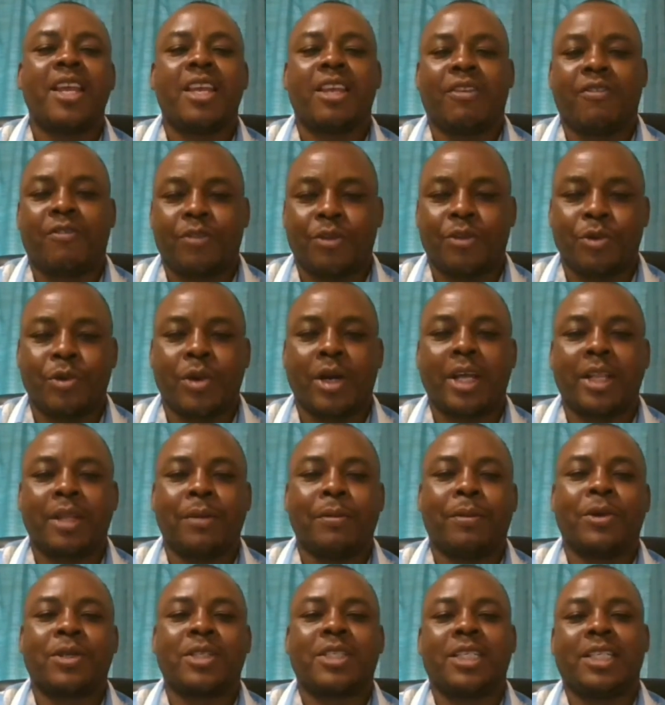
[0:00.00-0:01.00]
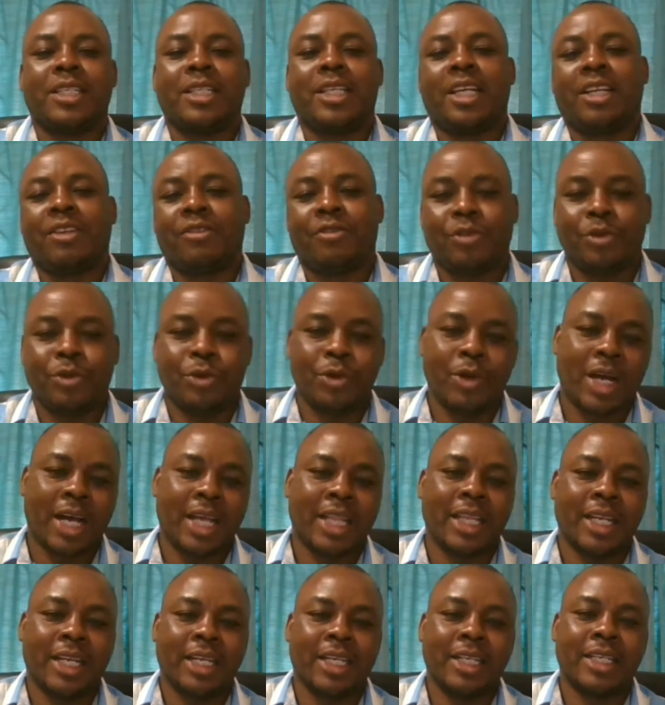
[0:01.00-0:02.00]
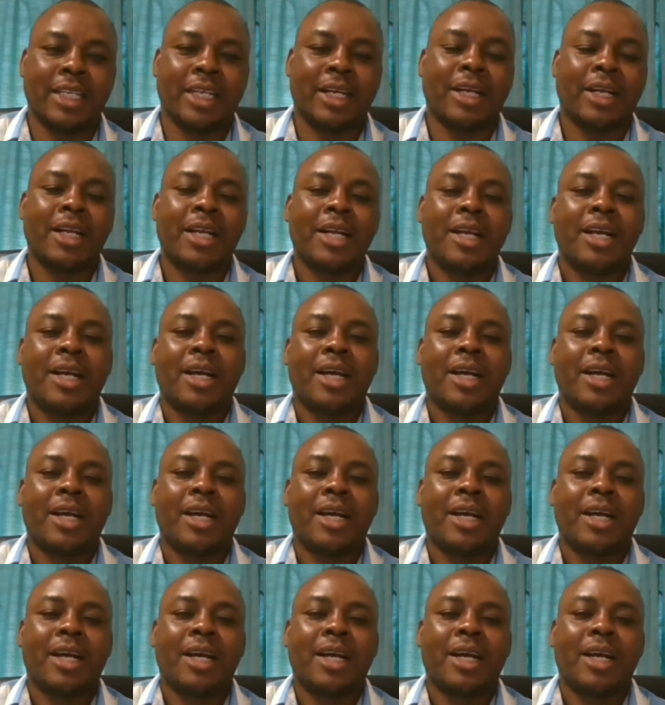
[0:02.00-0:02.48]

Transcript: If you are the boss leader, if you are the leader,